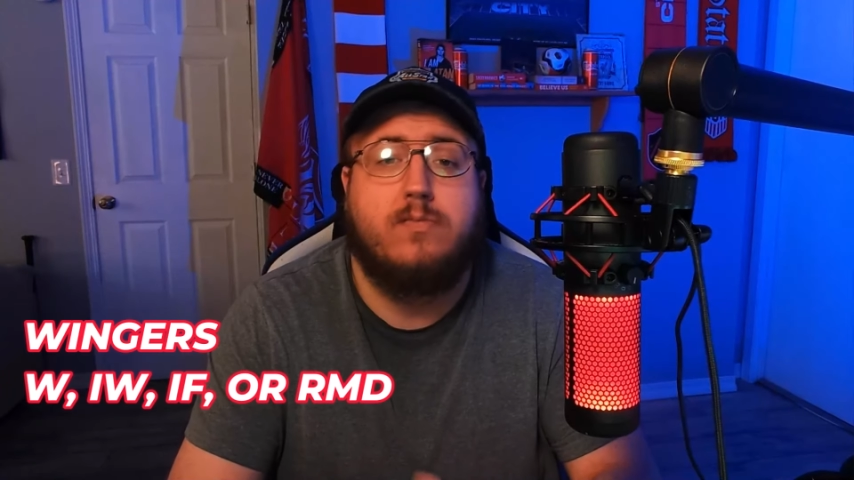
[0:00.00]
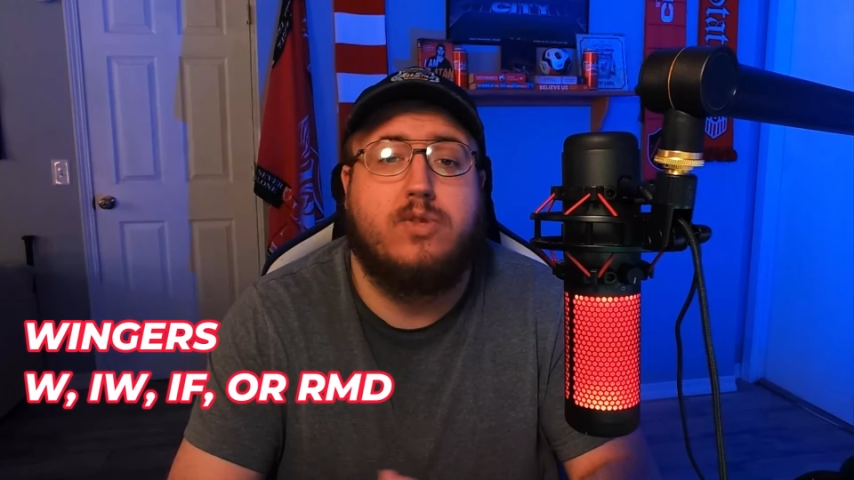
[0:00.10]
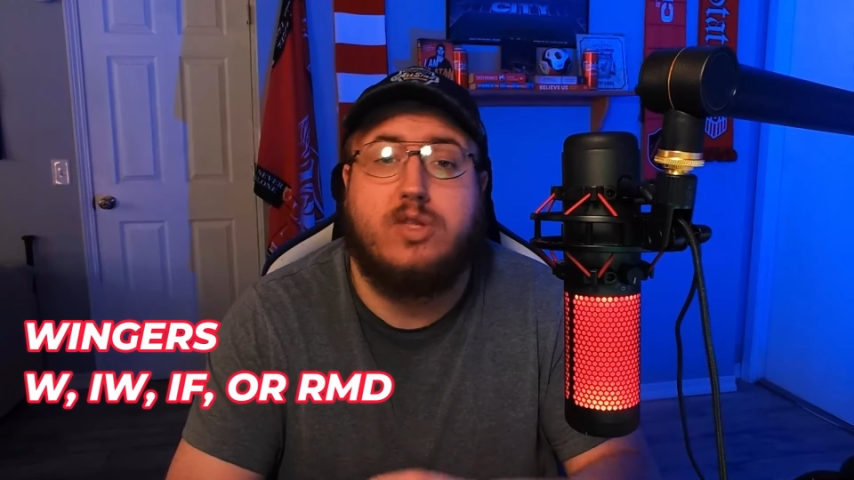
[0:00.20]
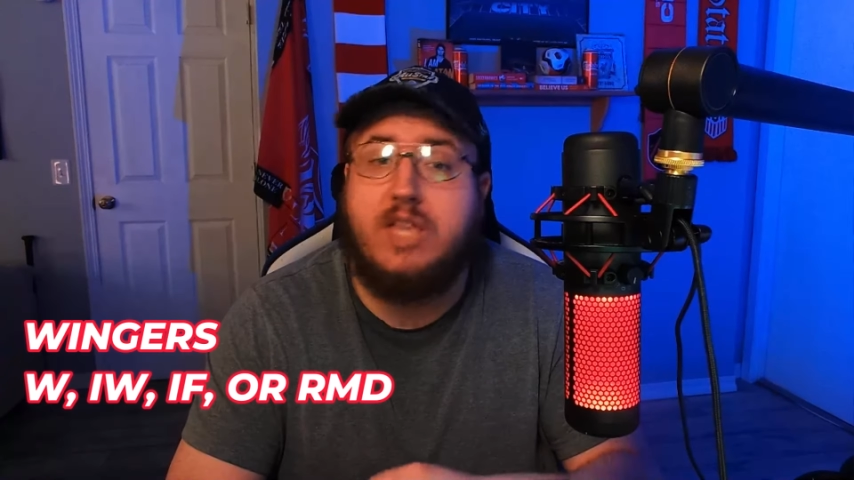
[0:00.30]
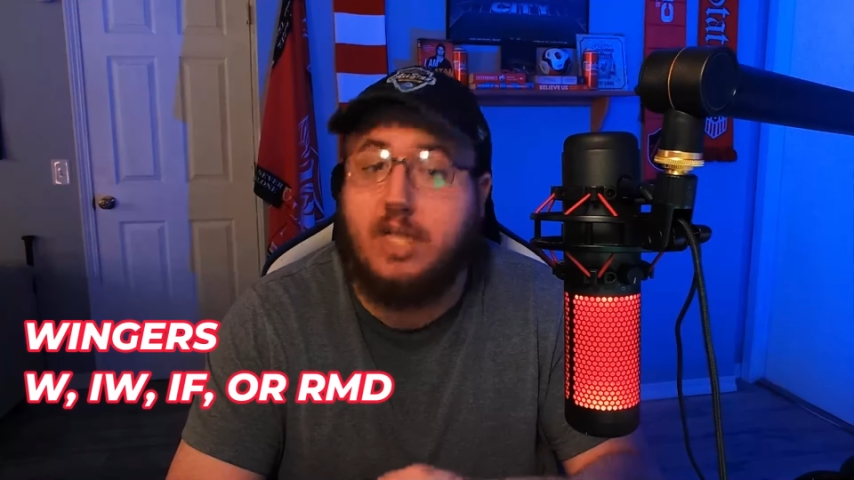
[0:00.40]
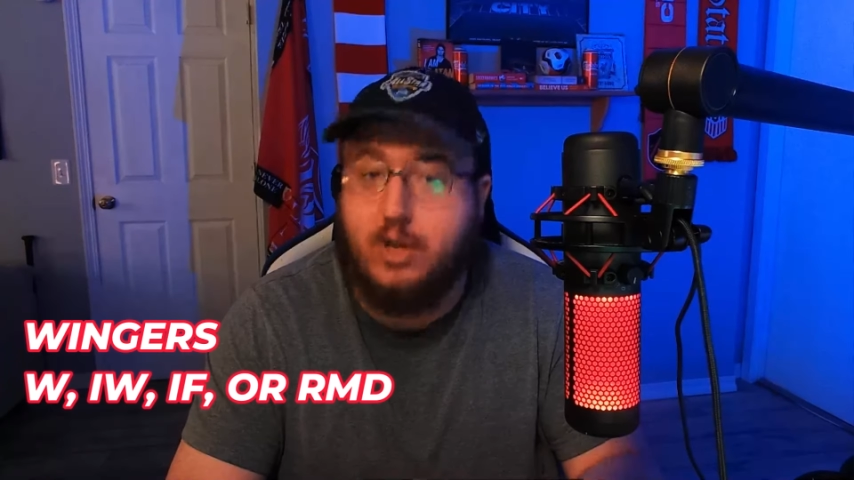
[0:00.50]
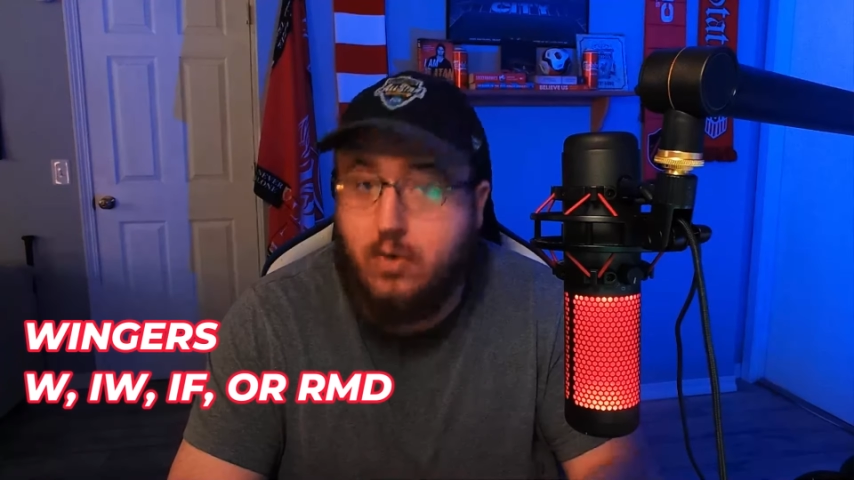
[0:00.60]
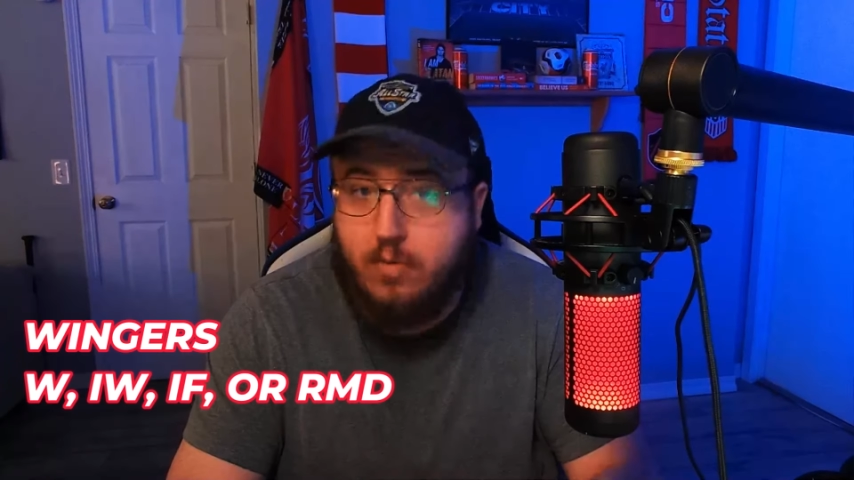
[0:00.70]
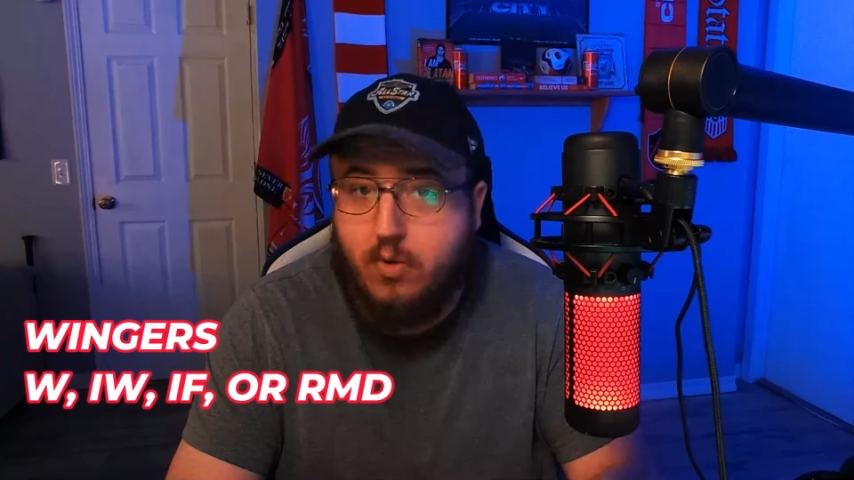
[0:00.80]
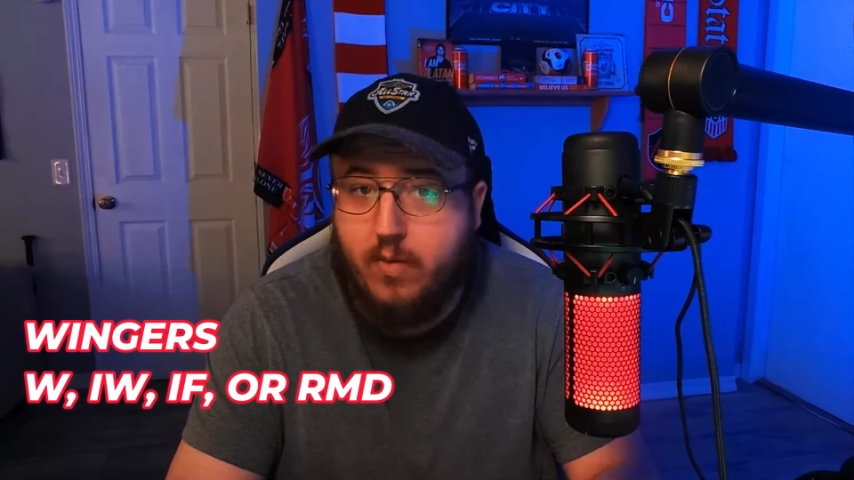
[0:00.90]
the
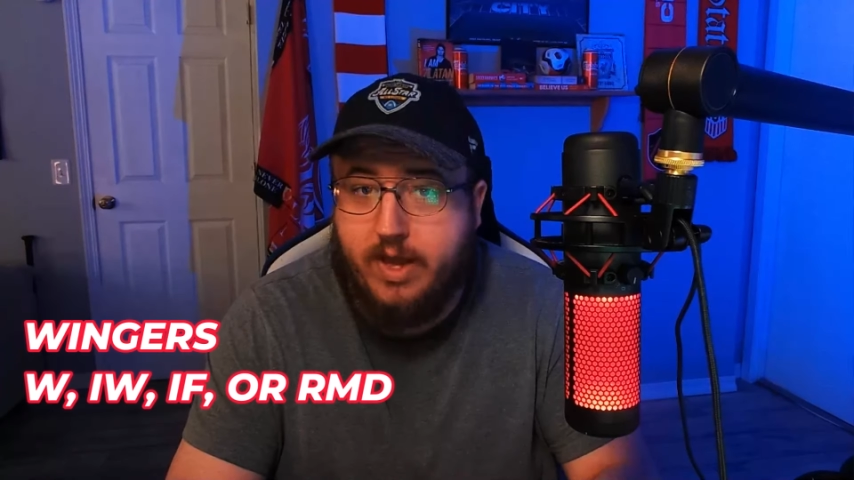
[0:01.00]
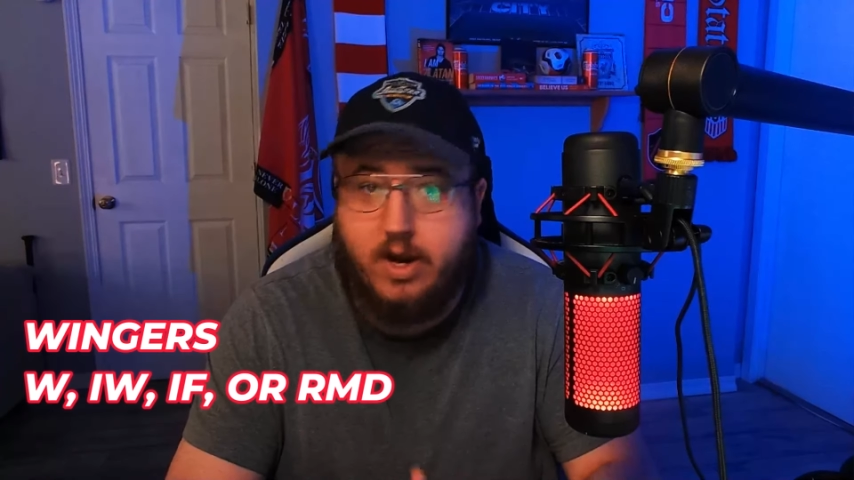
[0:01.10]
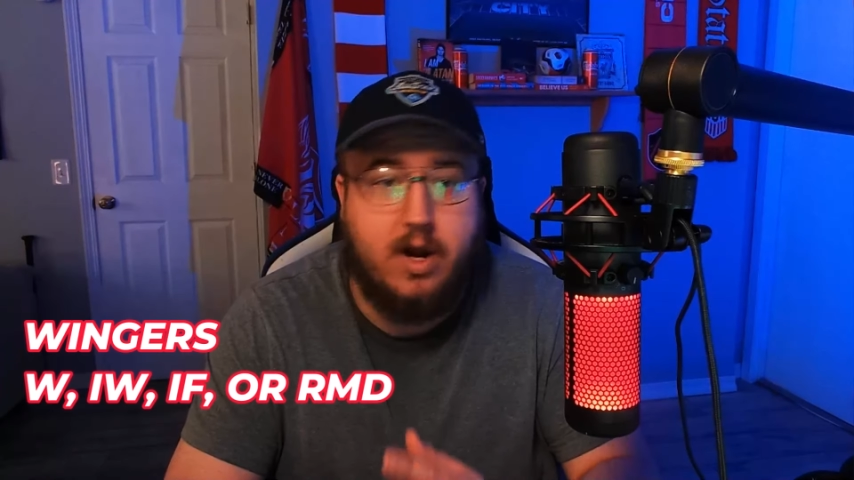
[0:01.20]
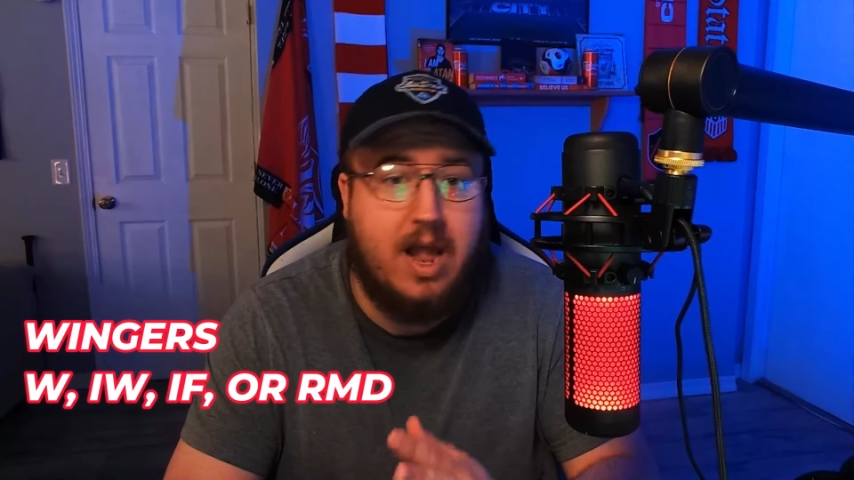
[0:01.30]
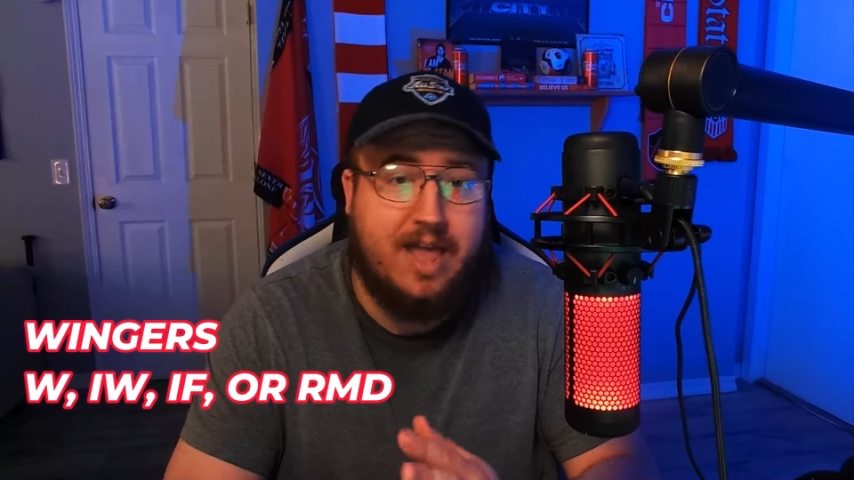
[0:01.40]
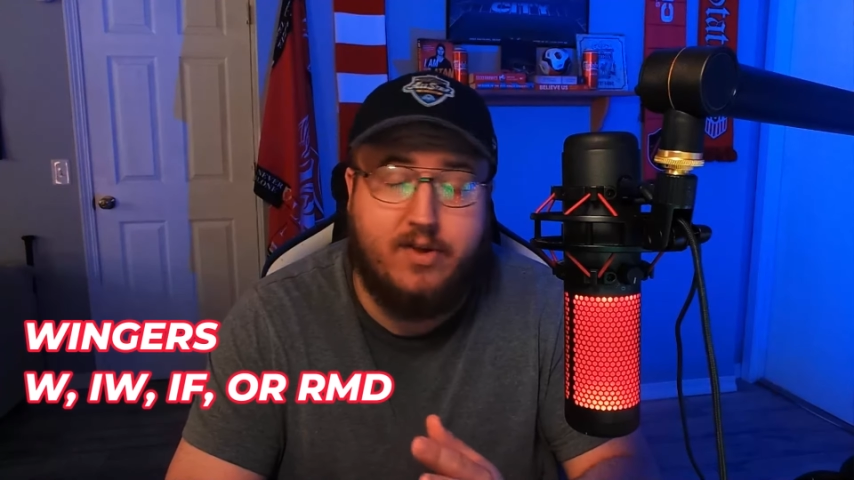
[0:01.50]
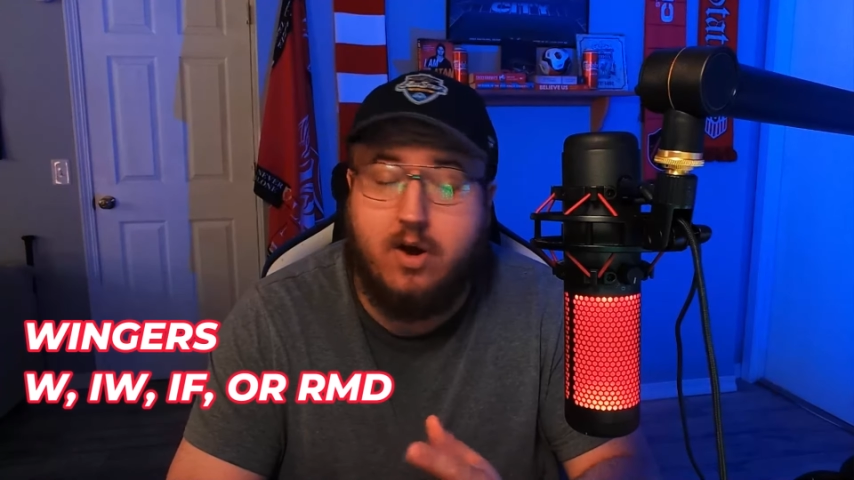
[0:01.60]
normal winger, either